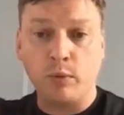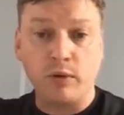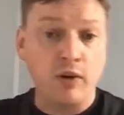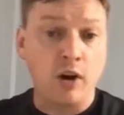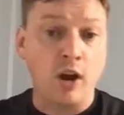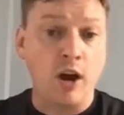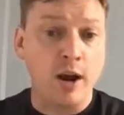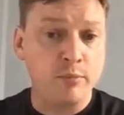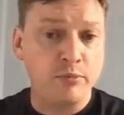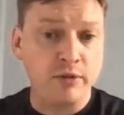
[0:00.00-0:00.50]

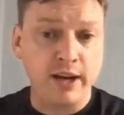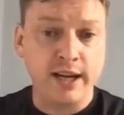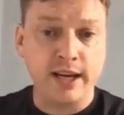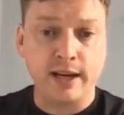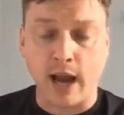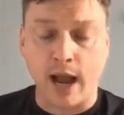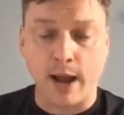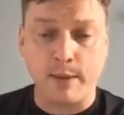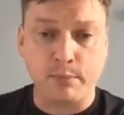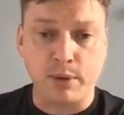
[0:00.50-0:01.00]
library
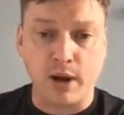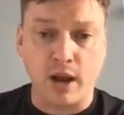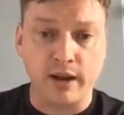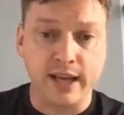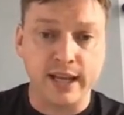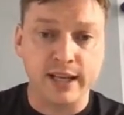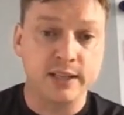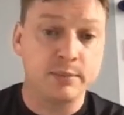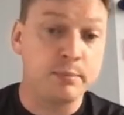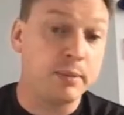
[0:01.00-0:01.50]

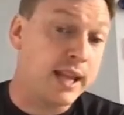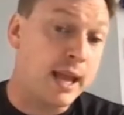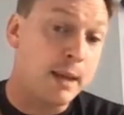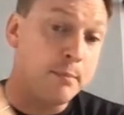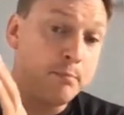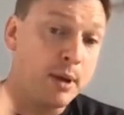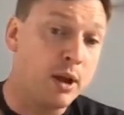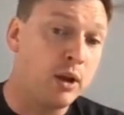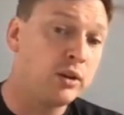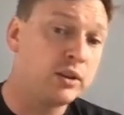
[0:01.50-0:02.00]
plugins, but
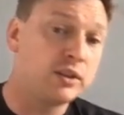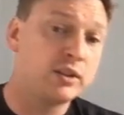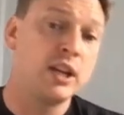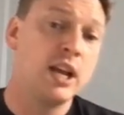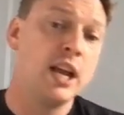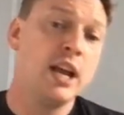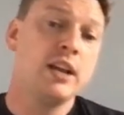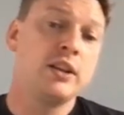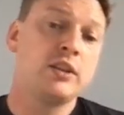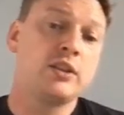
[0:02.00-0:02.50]
they're built
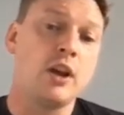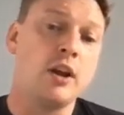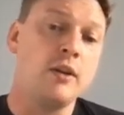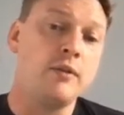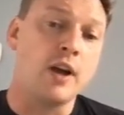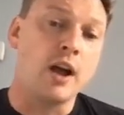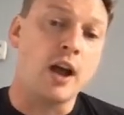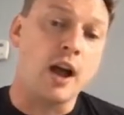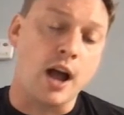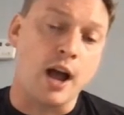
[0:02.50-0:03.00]
so
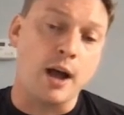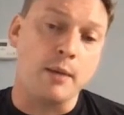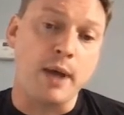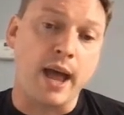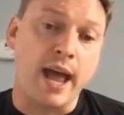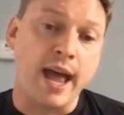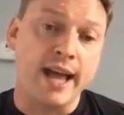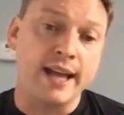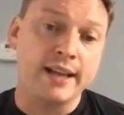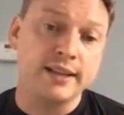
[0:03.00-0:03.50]
that
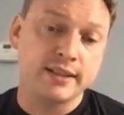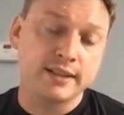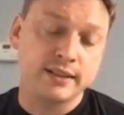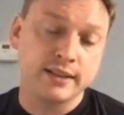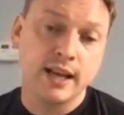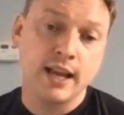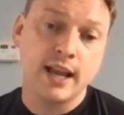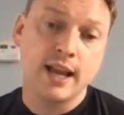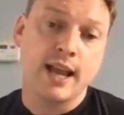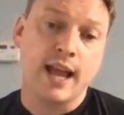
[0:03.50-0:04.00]

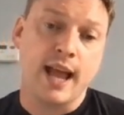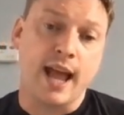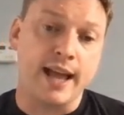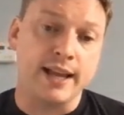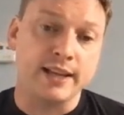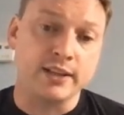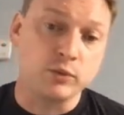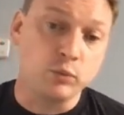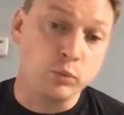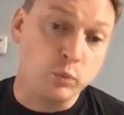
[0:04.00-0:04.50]
as
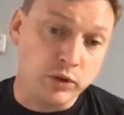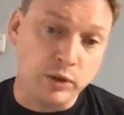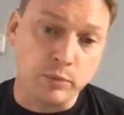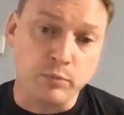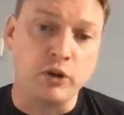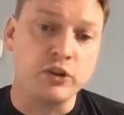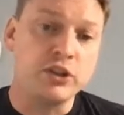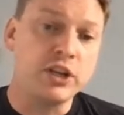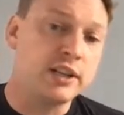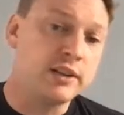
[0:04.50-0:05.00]
the
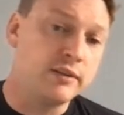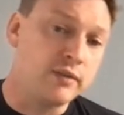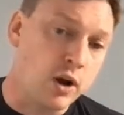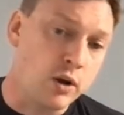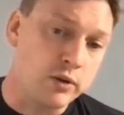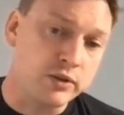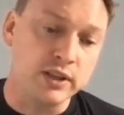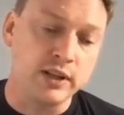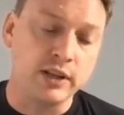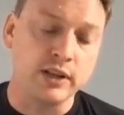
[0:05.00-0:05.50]
project
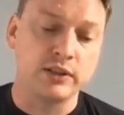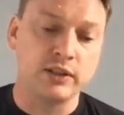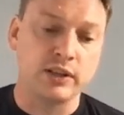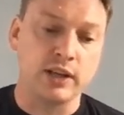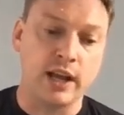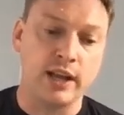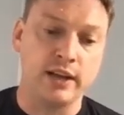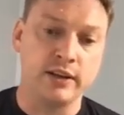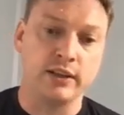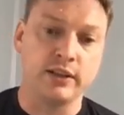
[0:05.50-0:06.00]
evolves and as
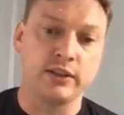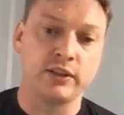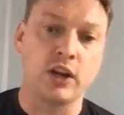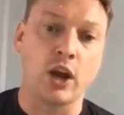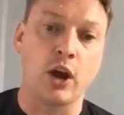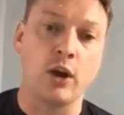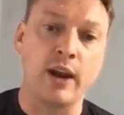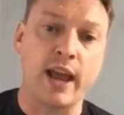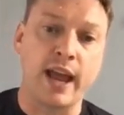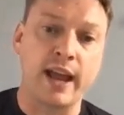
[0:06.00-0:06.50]

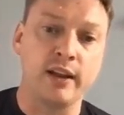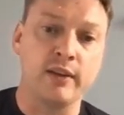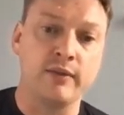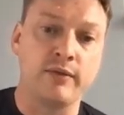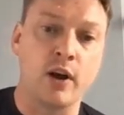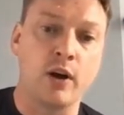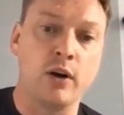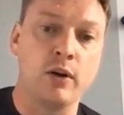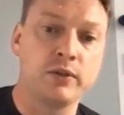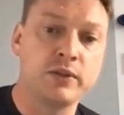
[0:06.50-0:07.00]
Golang
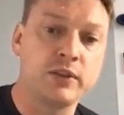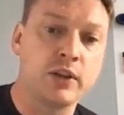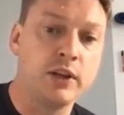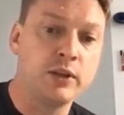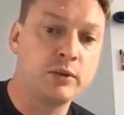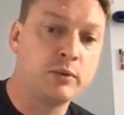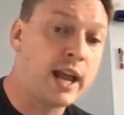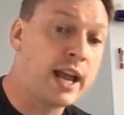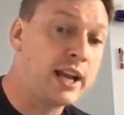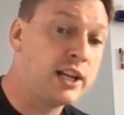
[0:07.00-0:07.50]
evolves,
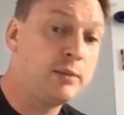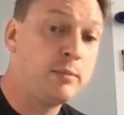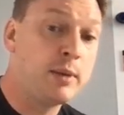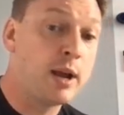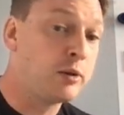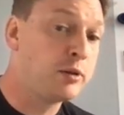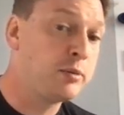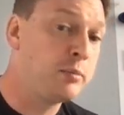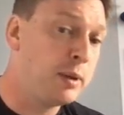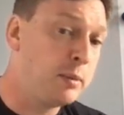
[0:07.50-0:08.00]
these will actually be
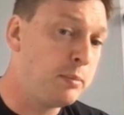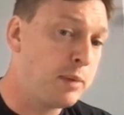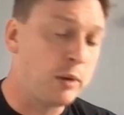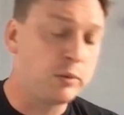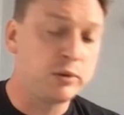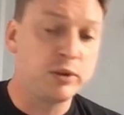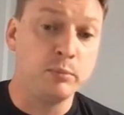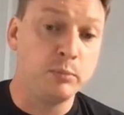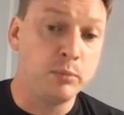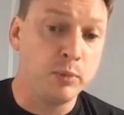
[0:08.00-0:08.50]

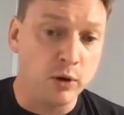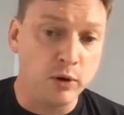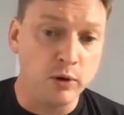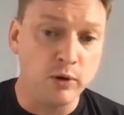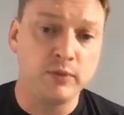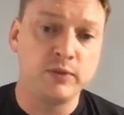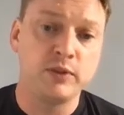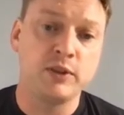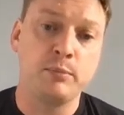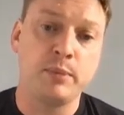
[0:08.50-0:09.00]
able to
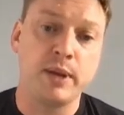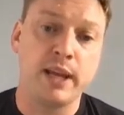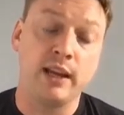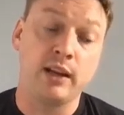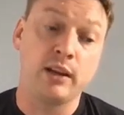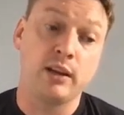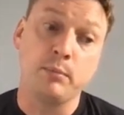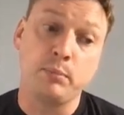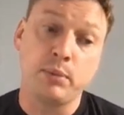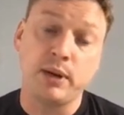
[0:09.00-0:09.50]
move to
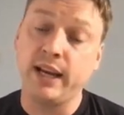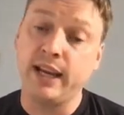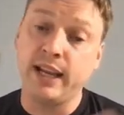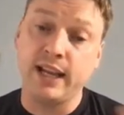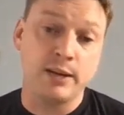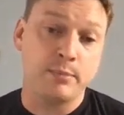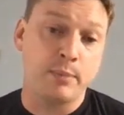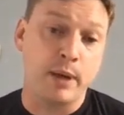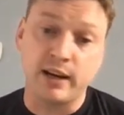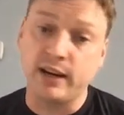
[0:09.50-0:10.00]
being completely
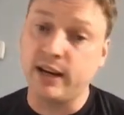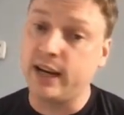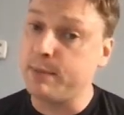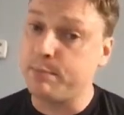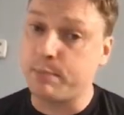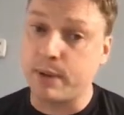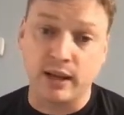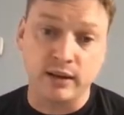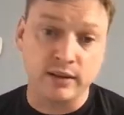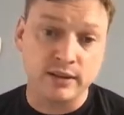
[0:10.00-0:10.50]
independently
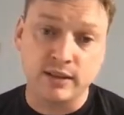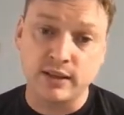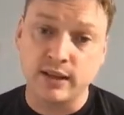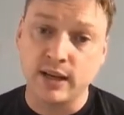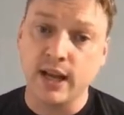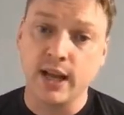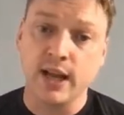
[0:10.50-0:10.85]
built